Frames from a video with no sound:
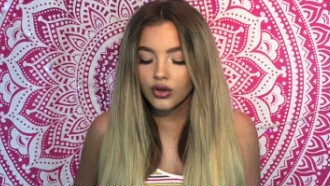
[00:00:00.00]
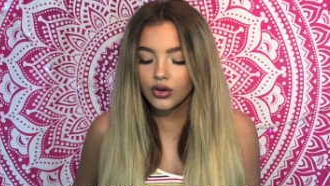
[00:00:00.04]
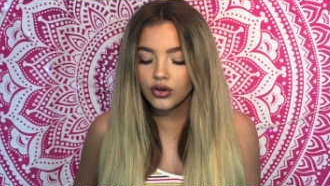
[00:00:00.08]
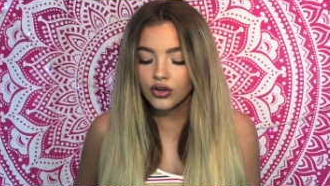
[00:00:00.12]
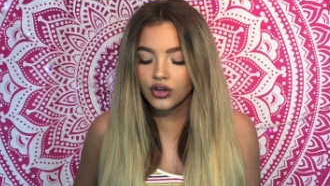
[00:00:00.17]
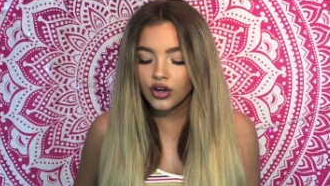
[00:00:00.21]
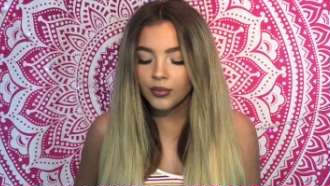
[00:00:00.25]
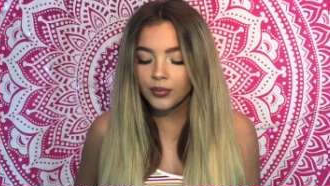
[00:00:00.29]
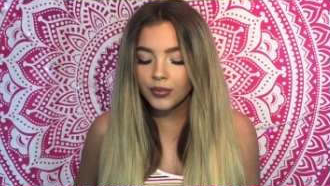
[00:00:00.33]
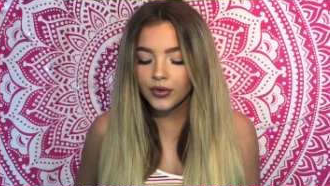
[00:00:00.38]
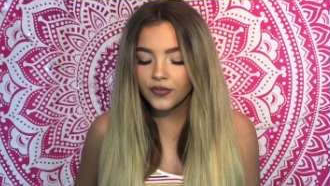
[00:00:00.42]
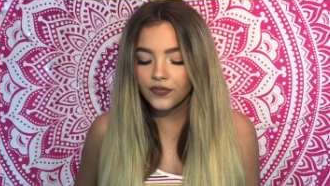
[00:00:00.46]

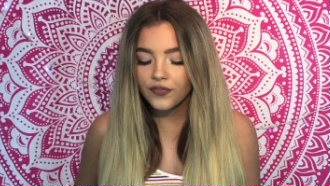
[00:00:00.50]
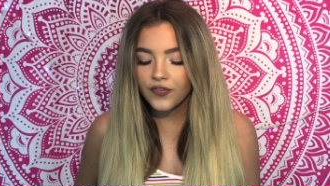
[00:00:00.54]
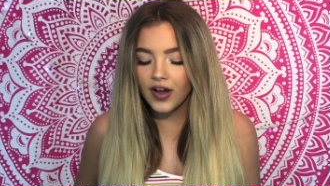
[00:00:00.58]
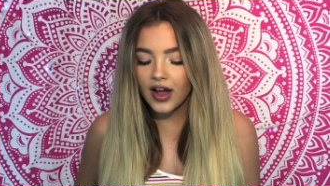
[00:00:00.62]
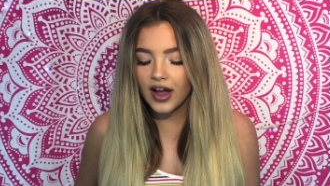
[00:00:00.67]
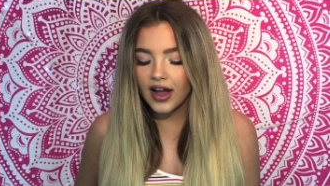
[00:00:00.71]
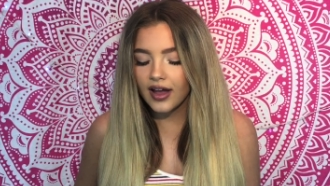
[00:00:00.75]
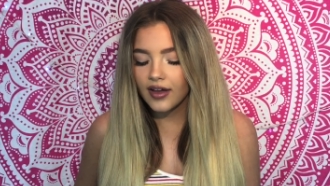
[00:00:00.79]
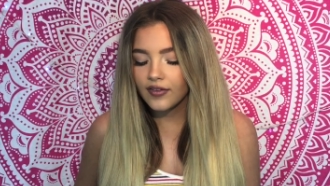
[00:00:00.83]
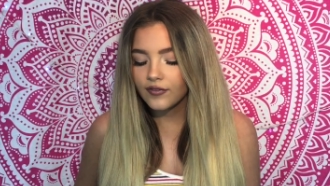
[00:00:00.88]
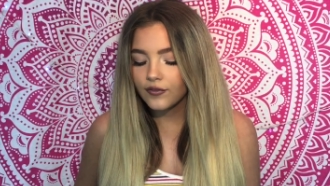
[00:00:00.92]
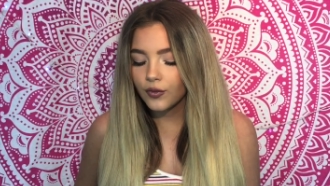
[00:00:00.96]
Number
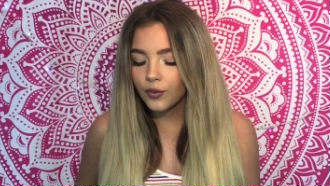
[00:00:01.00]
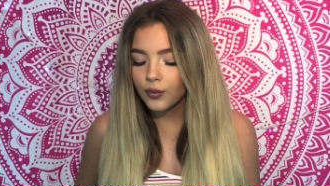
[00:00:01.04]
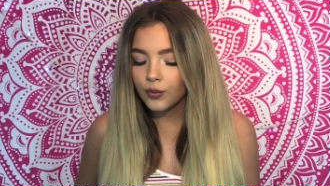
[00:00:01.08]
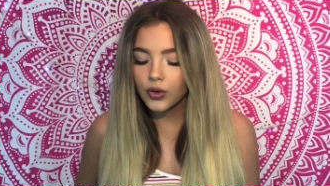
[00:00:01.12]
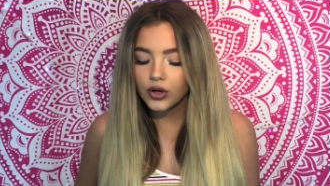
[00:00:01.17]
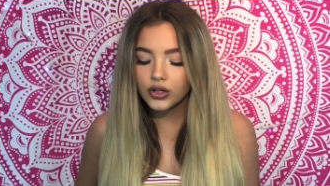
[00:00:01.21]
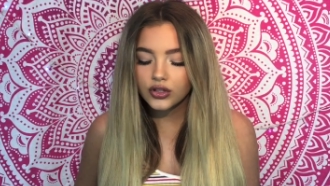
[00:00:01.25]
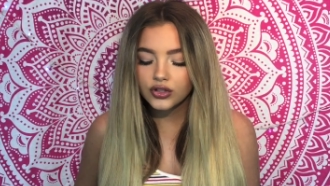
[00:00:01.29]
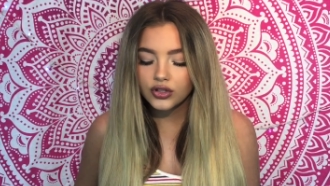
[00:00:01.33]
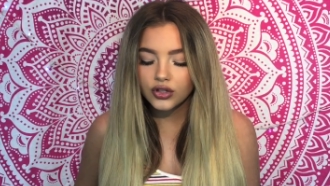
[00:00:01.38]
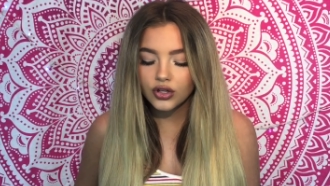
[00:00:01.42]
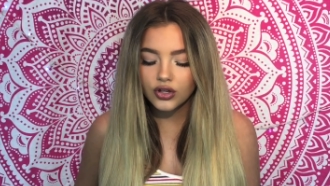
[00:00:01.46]
5,
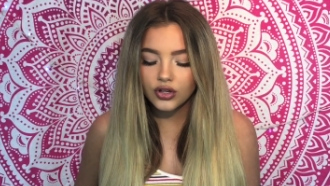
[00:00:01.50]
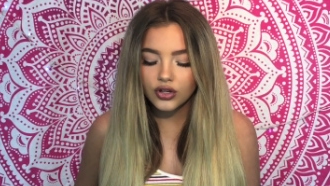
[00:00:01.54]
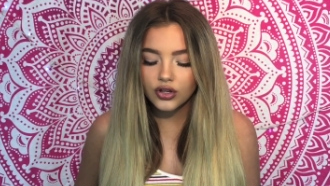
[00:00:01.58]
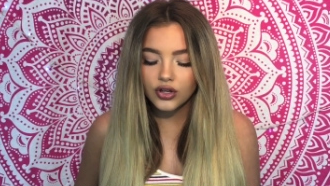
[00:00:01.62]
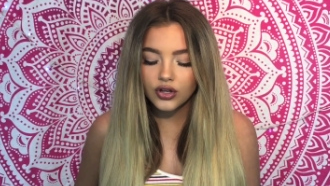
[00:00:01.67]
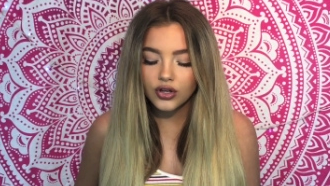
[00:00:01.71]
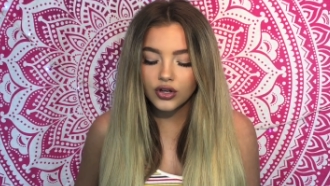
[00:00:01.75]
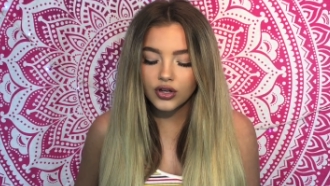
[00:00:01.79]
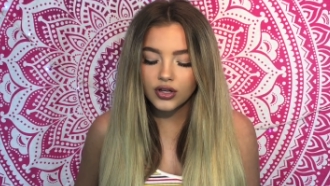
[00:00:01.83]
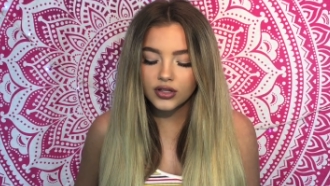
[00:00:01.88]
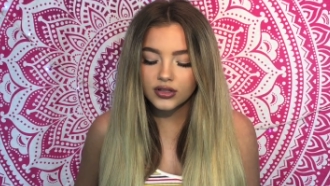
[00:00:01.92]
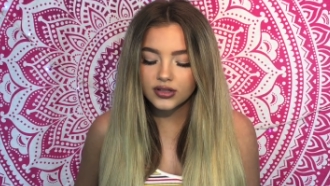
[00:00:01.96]
what do
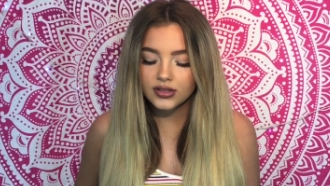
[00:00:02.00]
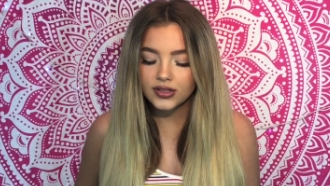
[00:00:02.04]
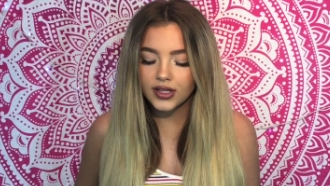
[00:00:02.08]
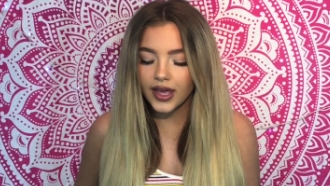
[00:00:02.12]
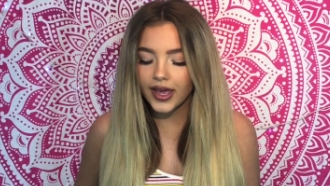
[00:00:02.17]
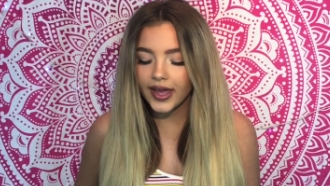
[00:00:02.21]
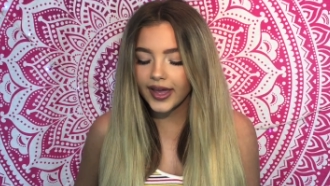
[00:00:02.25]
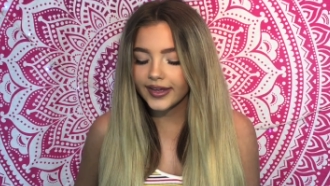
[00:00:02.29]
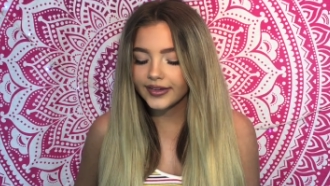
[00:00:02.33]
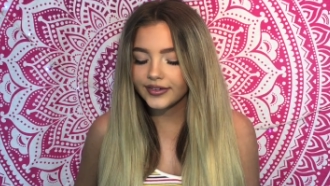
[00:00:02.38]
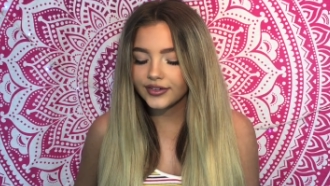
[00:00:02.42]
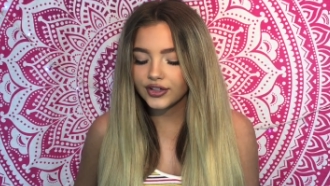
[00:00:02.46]
you
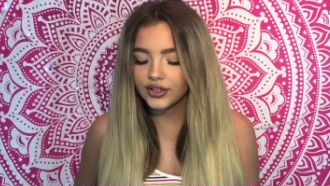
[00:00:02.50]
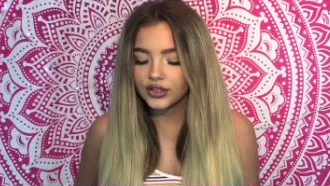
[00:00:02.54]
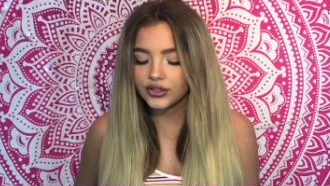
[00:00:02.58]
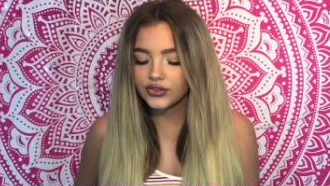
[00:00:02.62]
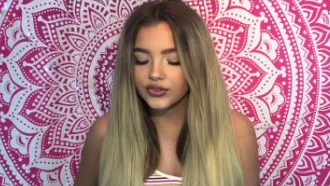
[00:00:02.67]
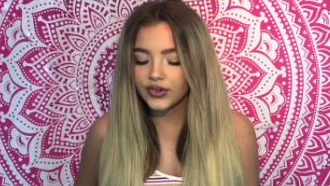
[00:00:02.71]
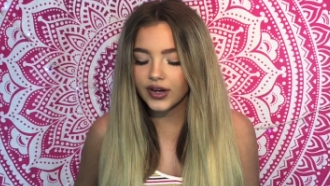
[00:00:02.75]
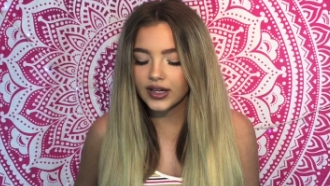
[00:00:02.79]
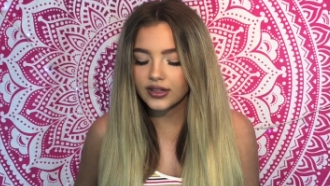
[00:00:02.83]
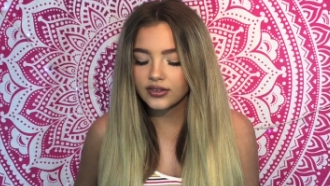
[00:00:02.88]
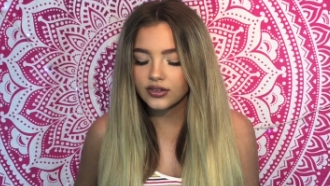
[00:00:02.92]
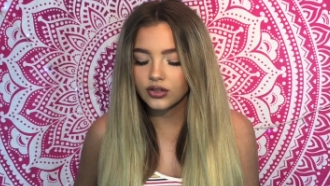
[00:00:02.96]
say to
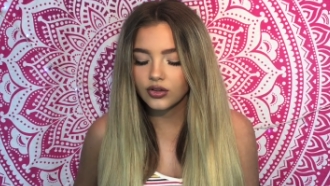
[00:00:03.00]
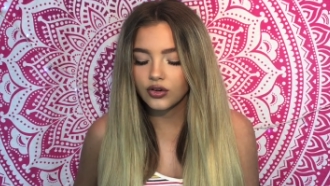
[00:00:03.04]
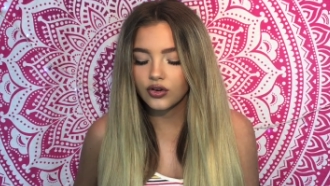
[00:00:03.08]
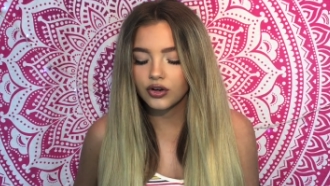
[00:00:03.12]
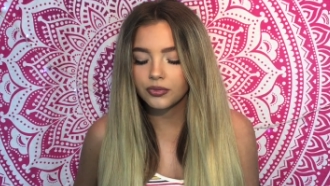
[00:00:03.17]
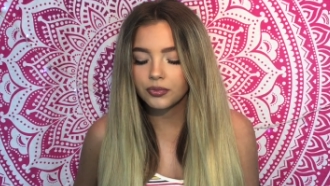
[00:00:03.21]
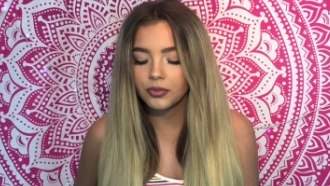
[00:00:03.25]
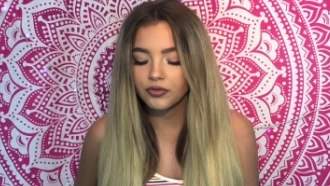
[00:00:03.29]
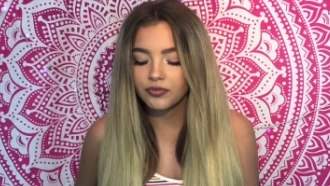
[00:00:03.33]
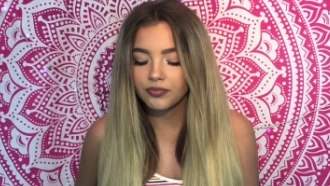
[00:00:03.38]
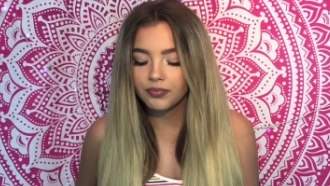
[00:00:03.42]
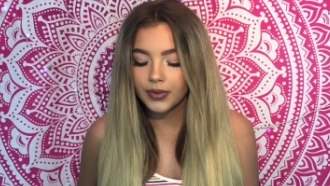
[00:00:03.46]
address a
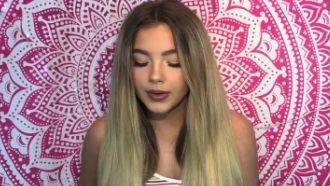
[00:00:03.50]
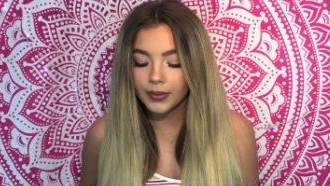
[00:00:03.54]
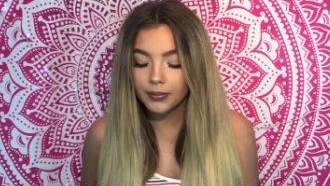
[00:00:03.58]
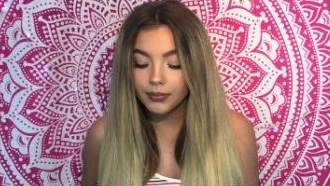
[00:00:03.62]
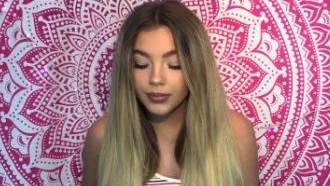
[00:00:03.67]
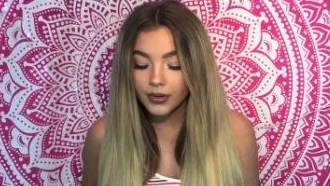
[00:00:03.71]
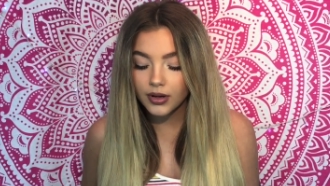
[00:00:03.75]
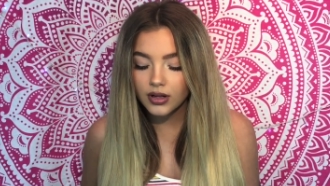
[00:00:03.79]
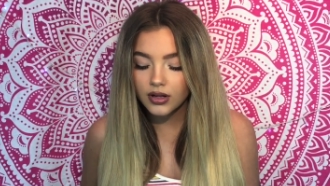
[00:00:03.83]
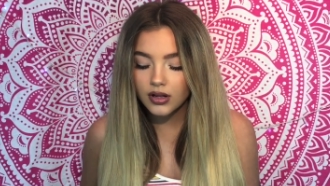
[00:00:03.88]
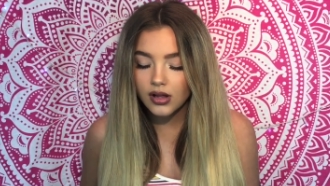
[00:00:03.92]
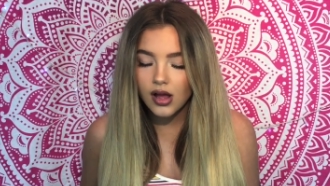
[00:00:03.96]
group of
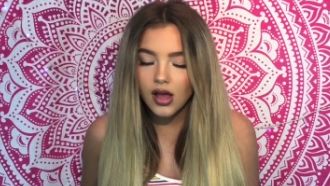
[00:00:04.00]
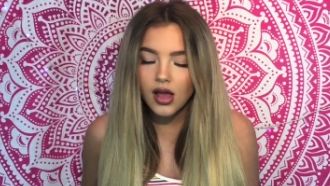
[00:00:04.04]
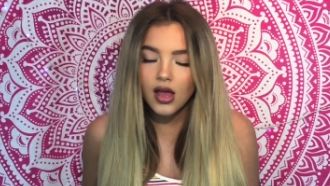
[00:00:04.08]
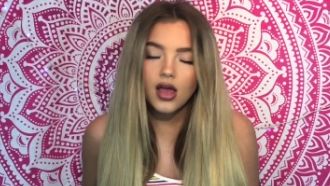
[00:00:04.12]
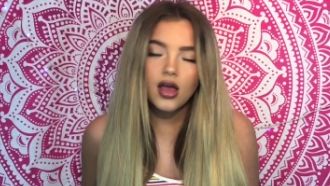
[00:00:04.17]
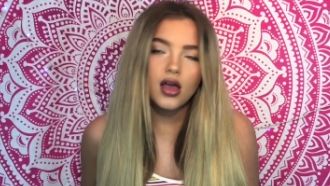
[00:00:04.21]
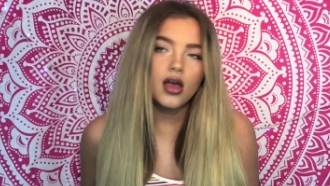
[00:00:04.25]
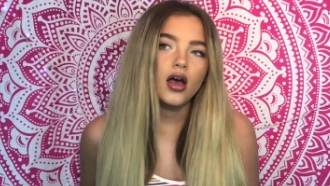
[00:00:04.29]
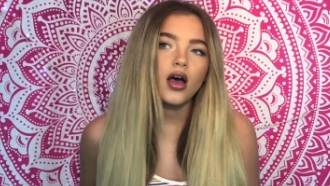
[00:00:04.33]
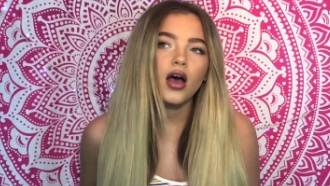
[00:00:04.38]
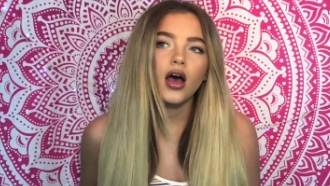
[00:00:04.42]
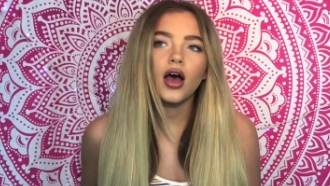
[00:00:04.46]
people?
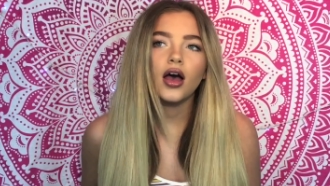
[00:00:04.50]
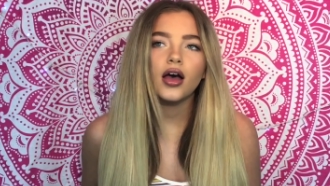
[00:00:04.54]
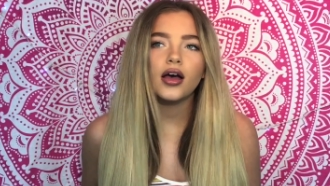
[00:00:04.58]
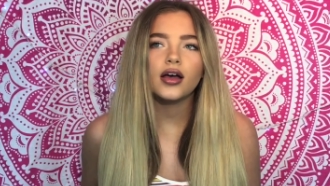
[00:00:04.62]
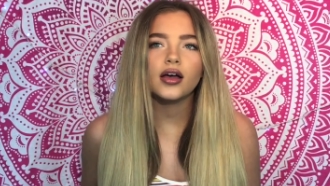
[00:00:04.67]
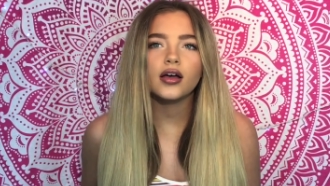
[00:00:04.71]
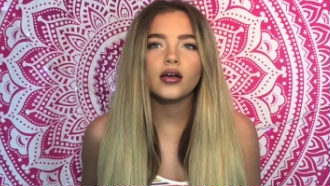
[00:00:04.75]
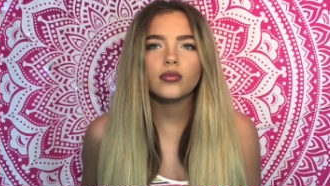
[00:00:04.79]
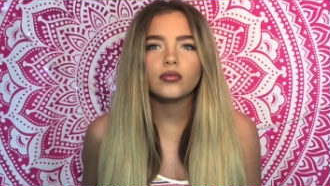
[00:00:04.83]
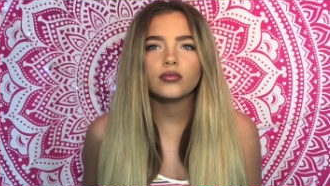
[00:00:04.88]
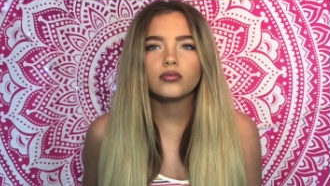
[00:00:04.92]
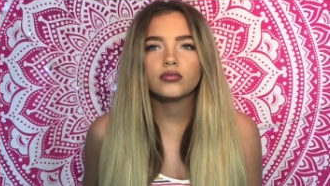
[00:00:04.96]

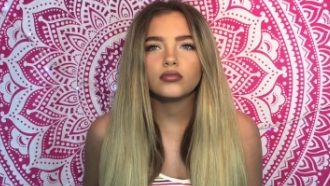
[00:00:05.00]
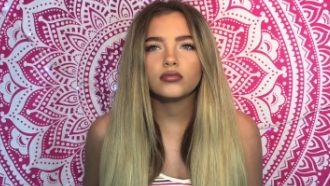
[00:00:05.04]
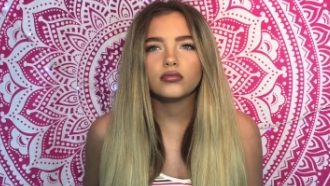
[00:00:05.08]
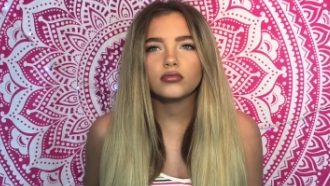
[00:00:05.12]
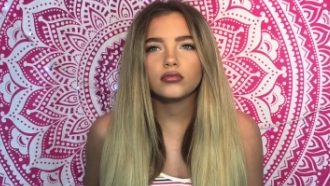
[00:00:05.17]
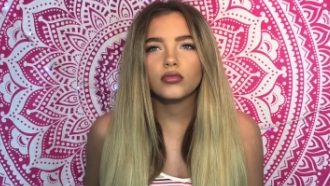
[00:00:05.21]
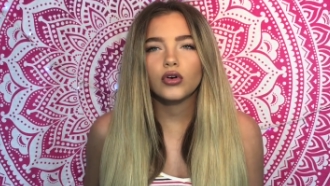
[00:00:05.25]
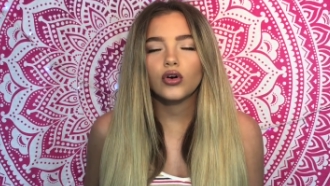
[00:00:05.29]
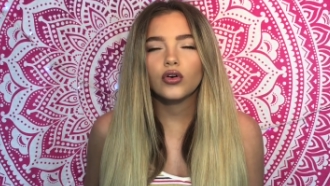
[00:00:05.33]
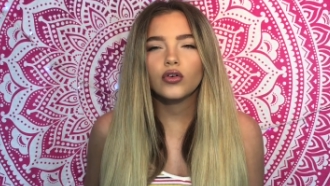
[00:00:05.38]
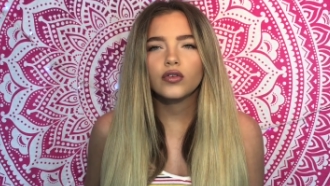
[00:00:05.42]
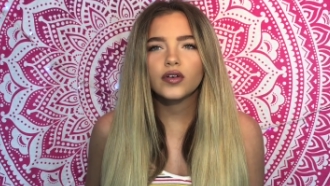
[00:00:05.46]

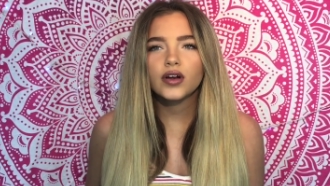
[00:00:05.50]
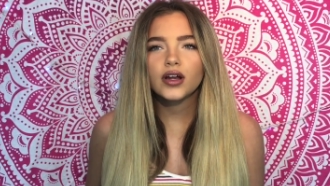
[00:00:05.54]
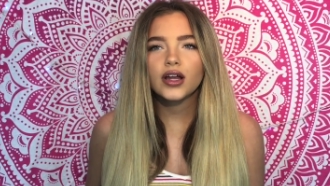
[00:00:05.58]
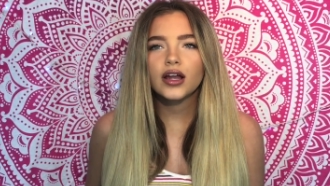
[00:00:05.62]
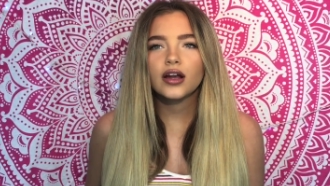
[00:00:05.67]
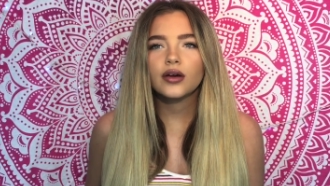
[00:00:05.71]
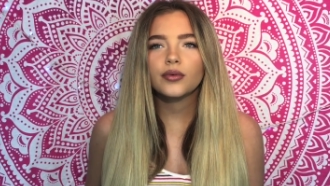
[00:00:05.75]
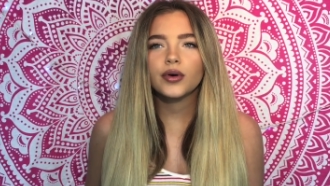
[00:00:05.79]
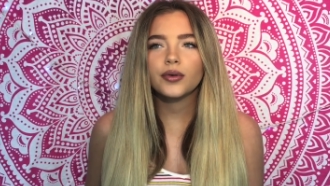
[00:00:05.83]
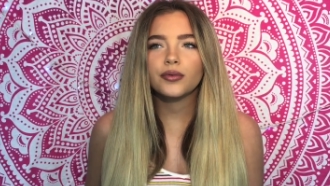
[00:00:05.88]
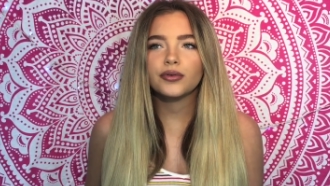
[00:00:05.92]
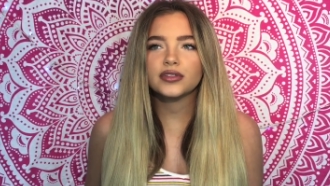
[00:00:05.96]
Over
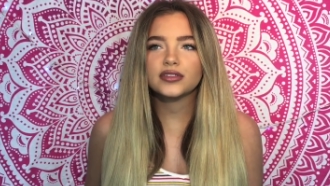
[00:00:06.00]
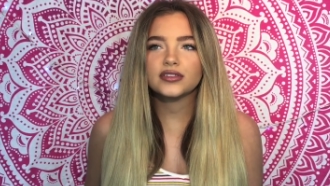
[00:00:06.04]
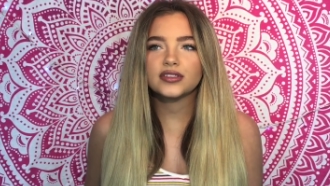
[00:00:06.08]
here we would